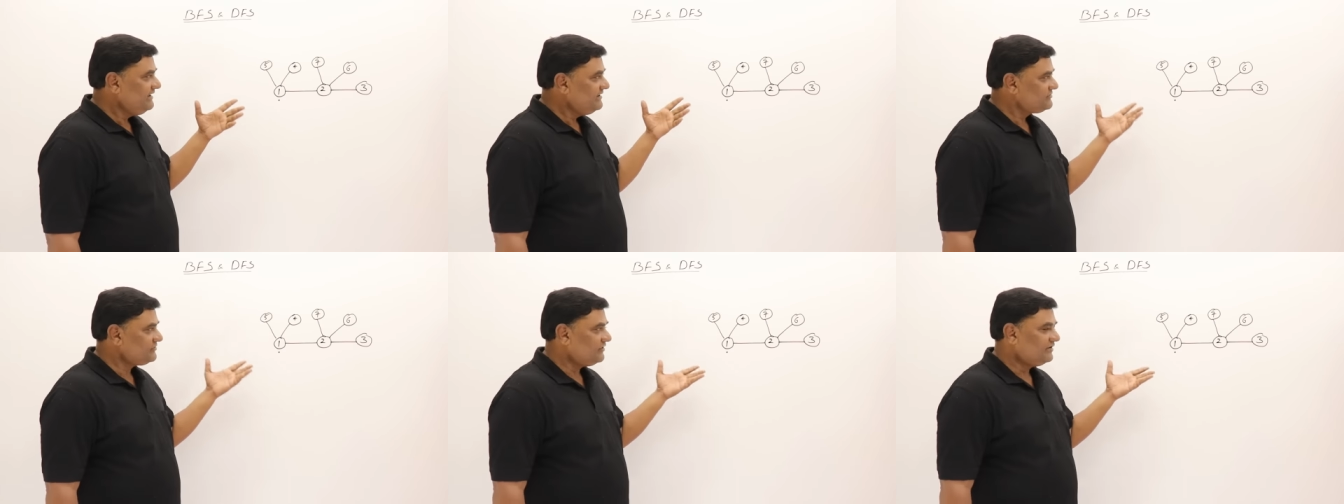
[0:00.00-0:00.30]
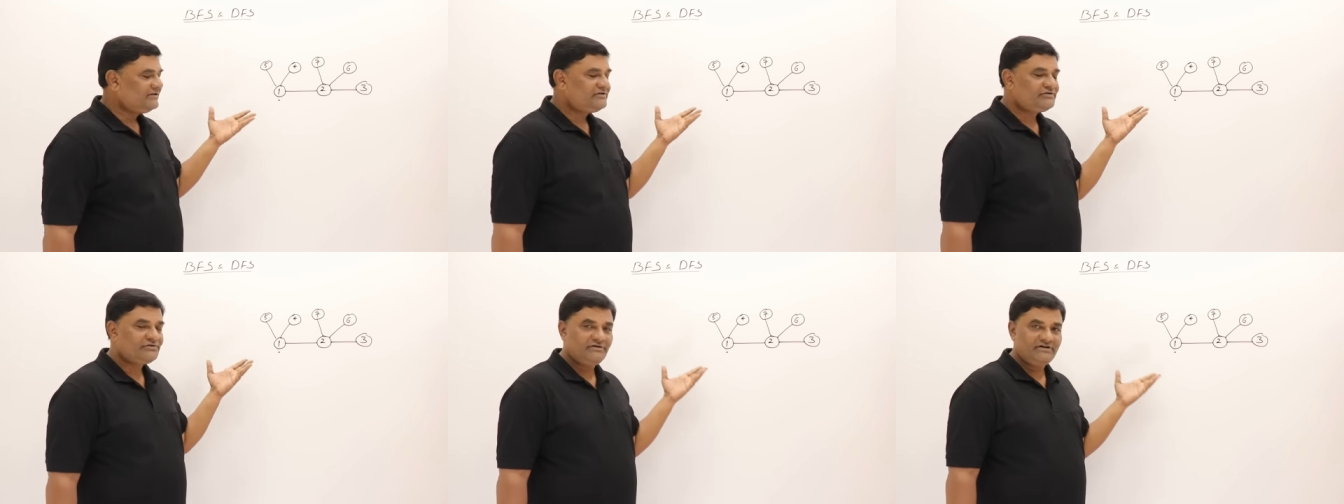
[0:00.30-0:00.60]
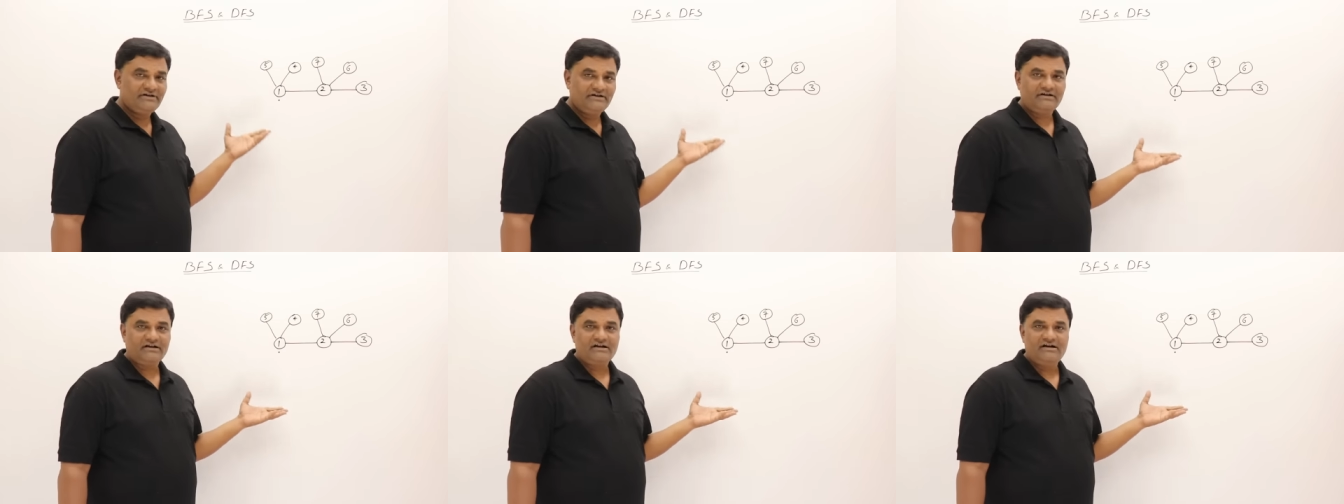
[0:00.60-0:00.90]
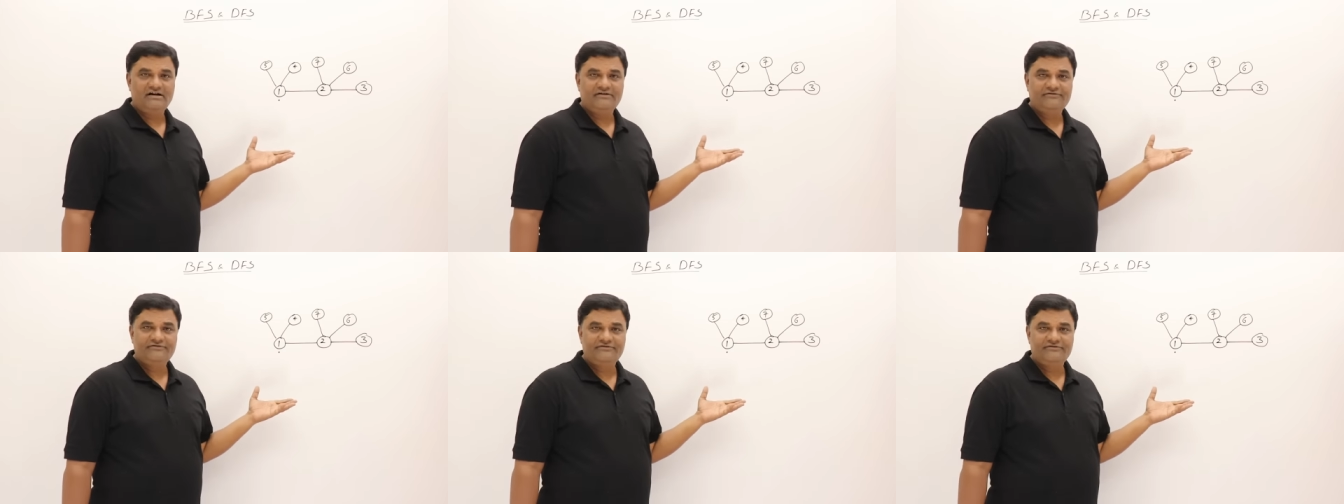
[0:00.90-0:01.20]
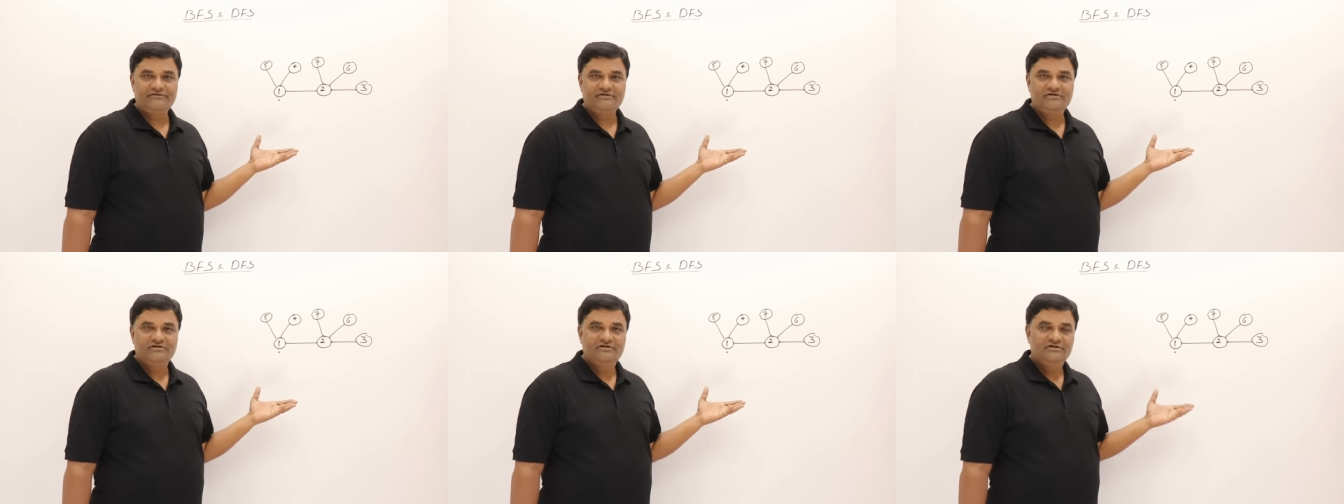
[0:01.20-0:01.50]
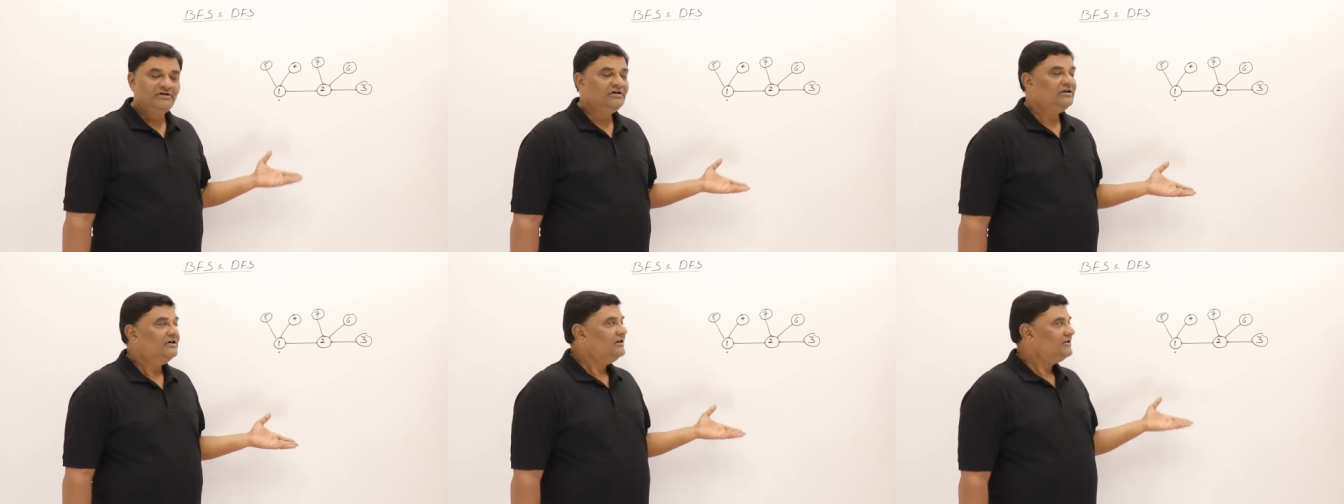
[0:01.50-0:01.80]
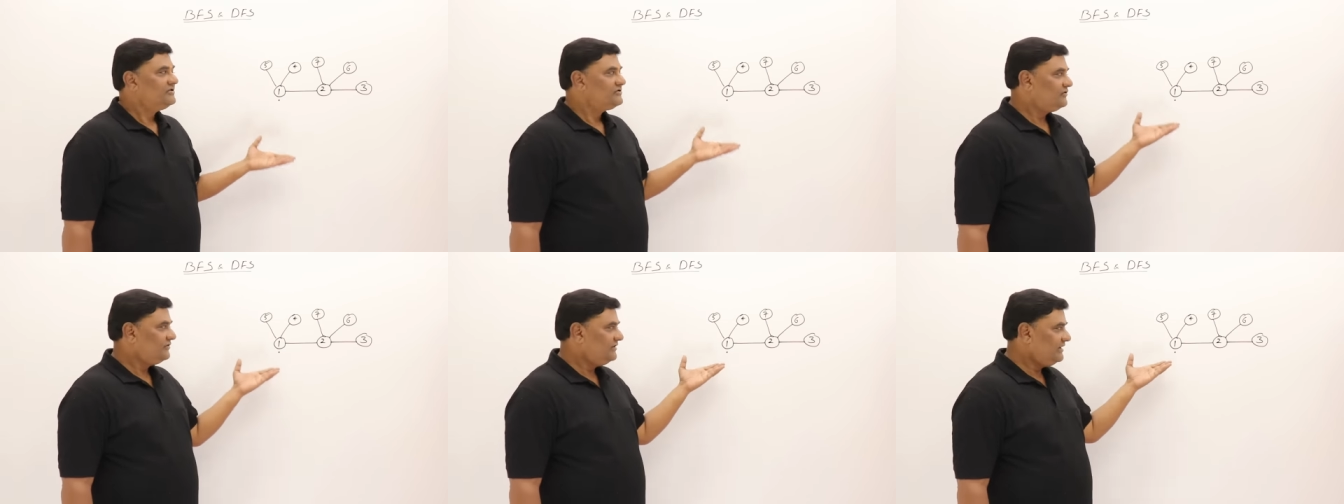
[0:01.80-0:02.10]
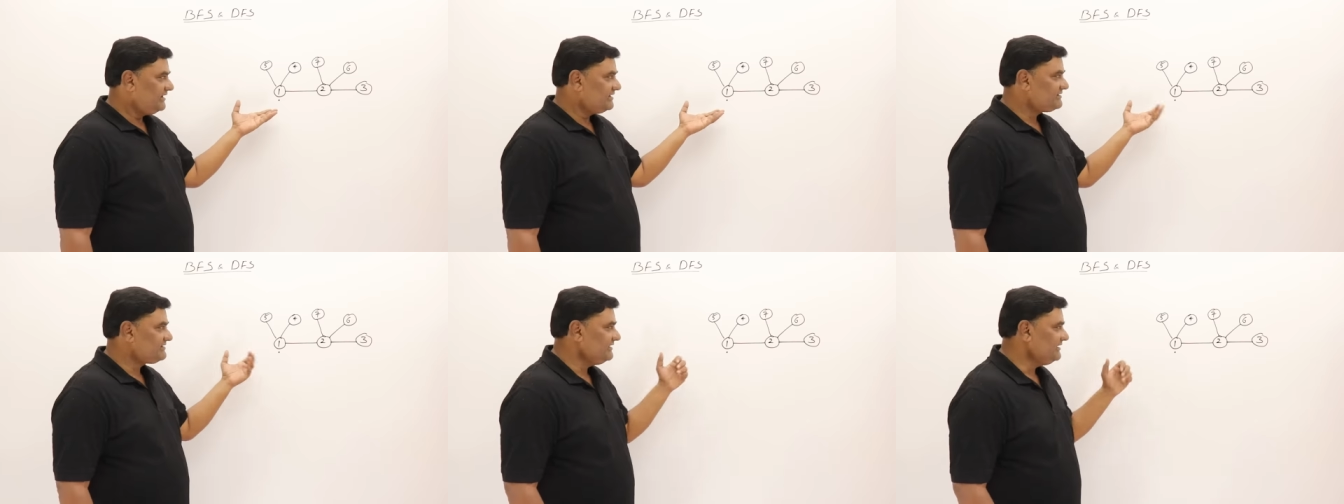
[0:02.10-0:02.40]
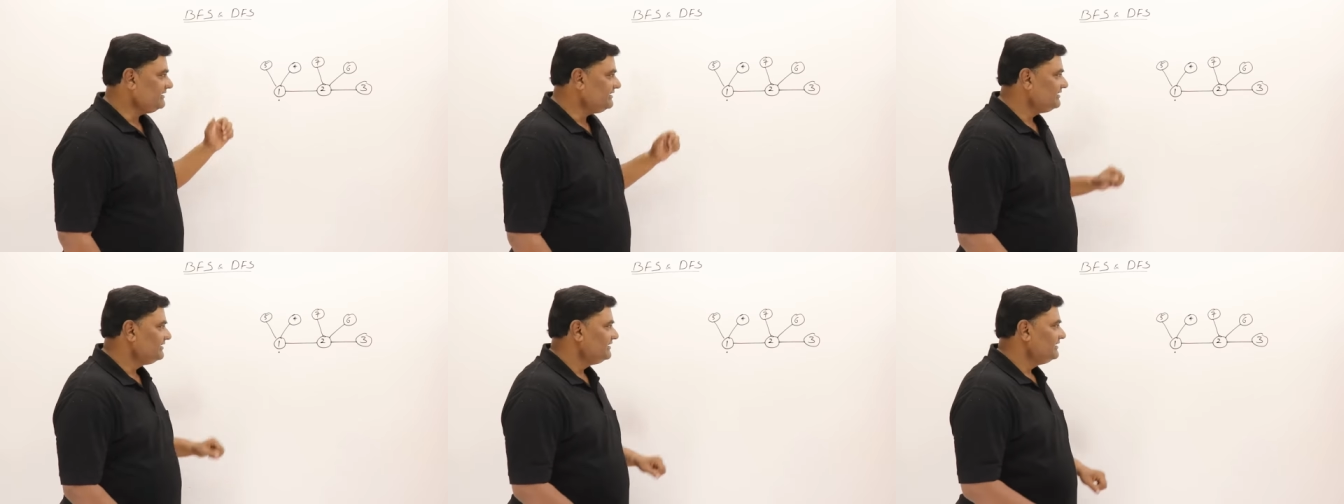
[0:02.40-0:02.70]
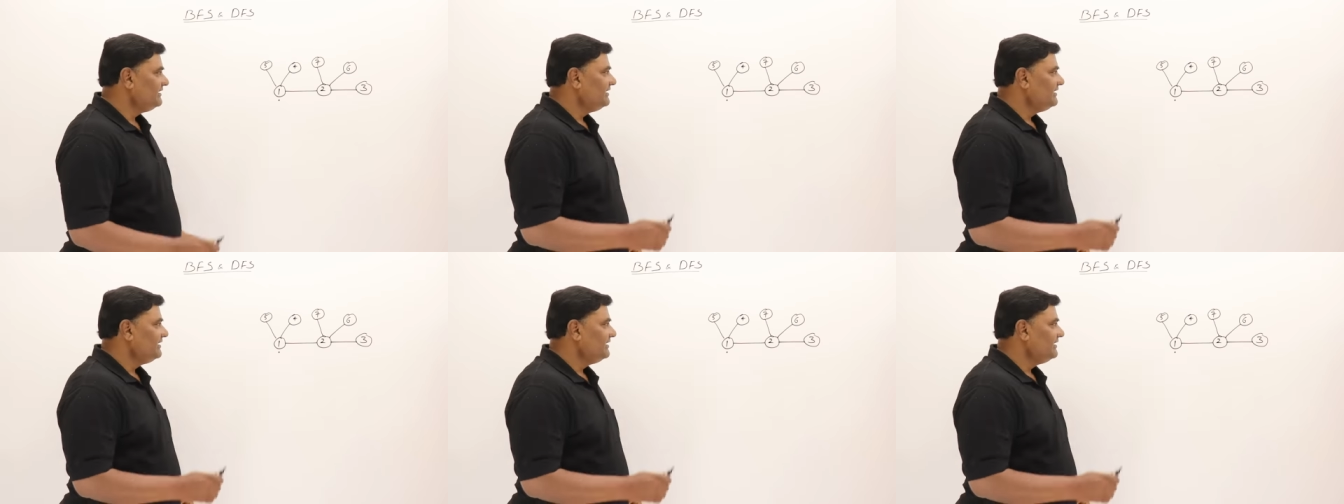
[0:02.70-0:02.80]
is also a graph. So let us see.